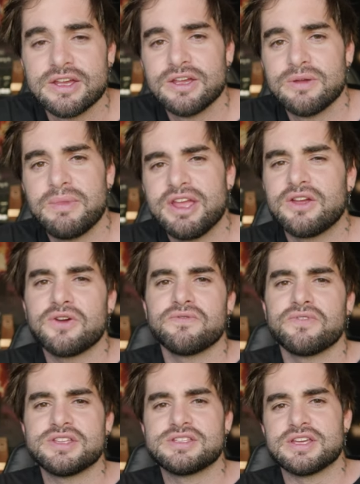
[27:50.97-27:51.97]
Make it
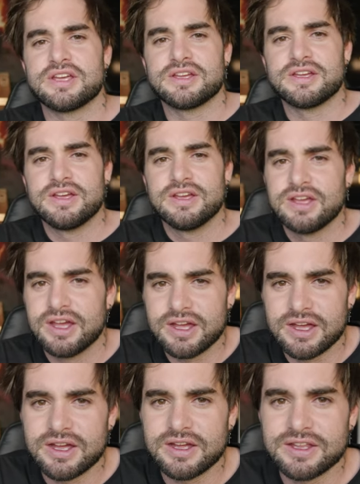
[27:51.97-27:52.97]
convincing.
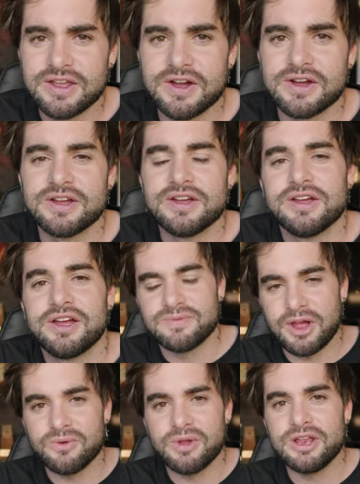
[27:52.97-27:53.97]
Uh, yeah, I
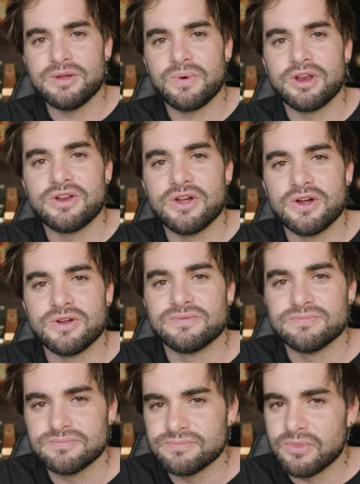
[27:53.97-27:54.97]
really want to know
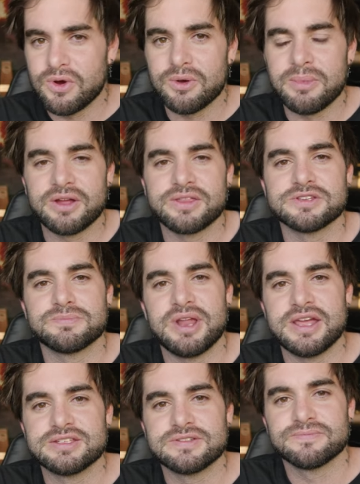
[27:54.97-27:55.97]
more about this
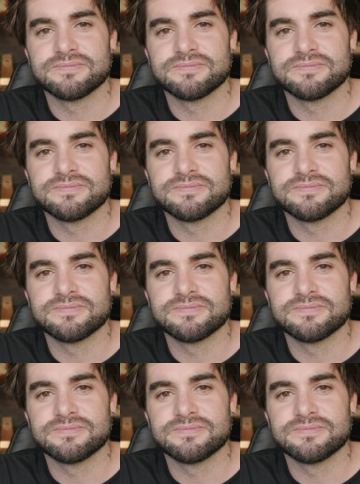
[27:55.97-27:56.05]
place.